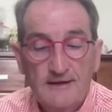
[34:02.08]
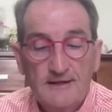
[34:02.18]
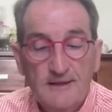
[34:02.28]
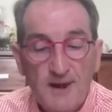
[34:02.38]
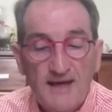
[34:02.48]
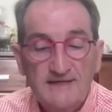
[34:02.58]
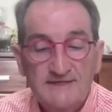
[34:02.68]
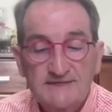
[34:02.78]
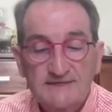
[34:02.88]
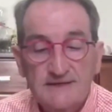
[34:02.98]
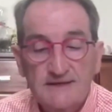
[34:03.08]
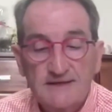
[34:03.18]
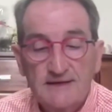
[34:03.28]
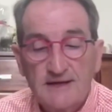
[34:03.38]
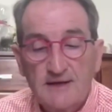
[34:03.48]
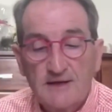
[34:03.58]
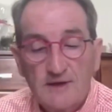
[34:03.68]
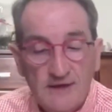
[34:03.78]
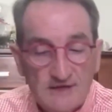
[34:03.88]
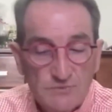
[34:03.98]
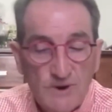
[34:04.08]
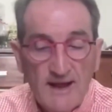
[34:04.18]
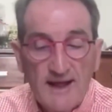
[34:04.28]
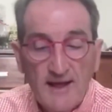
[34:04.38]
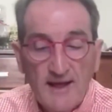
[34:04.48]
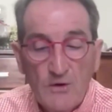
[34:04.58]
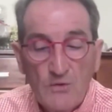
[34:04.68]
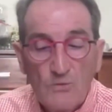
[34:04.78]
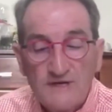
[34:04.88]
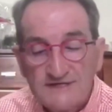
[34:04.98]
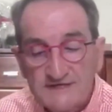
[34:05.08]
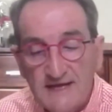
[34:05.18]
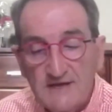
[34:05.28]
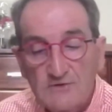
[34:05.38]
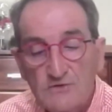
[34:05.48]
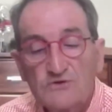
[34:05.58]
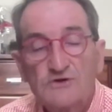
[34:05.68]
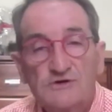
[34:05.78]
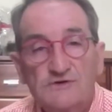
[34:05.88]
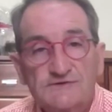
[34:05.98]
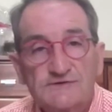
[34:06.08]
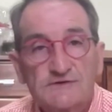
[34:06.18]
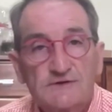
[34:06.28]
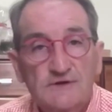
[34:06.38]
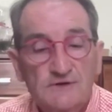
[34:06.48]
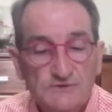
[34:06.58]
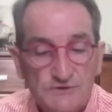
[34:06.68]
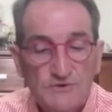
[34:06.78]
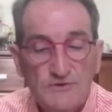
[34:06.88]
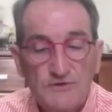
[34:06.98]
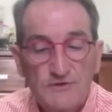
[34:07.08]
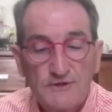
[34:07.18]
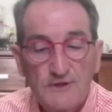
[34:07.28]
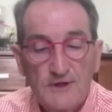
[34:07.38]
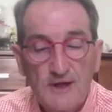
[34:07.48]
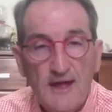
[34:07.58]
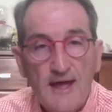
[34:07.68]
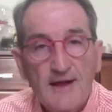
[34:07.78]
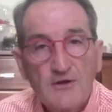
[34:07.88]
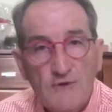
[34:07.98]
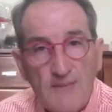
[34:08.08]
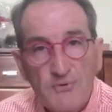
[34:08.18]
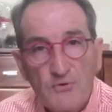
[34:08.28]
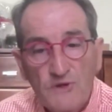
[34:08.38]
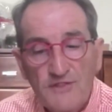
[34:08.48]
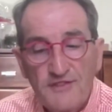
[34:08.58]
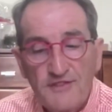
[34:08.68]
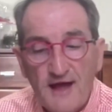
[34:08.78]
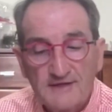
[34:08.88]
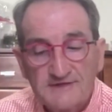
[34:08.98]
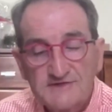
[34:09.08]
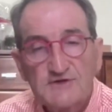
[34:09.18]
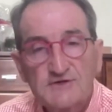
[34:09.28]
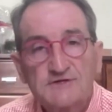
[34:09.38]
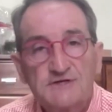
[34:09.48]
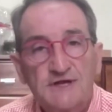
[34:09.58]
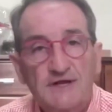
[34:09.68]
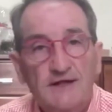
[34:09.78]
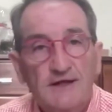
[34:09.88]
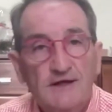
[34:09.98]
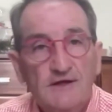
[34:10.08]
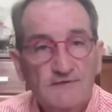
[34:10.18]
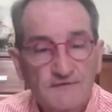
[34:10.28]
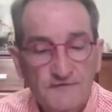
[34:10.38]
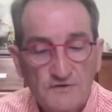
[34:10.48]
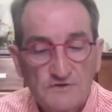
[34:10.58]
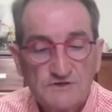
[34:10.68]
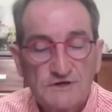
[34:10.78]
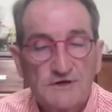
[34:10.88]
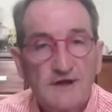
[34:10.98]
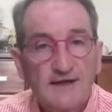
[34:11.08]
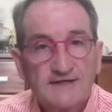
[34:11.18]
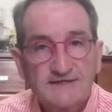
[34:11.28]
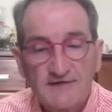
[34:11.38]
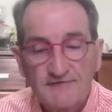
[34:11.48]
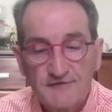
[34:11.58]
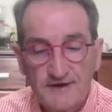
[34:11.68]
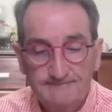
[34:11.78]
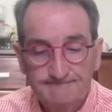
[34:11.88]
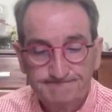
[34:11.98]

The place is where we seek goodness, truth, and grapple with uncertainty, confusion, and suffering.